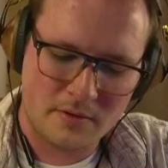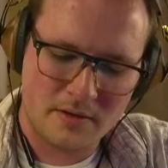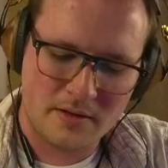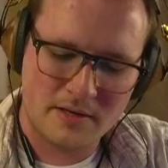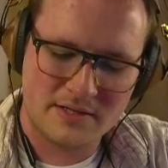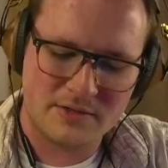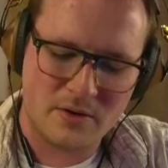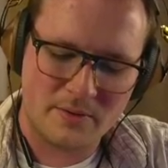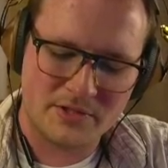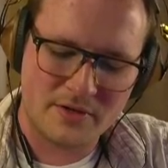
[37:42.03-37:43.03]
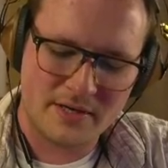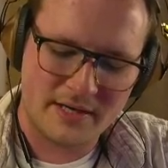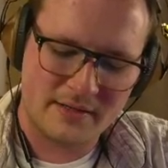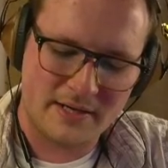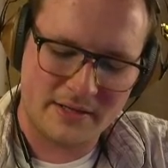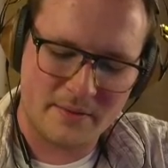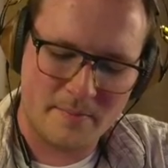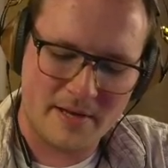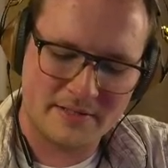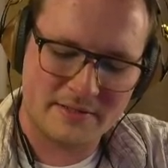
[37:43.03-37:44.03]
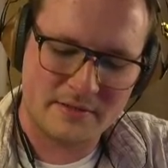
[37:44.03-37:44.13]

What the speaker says: Because you're always trying to get like the best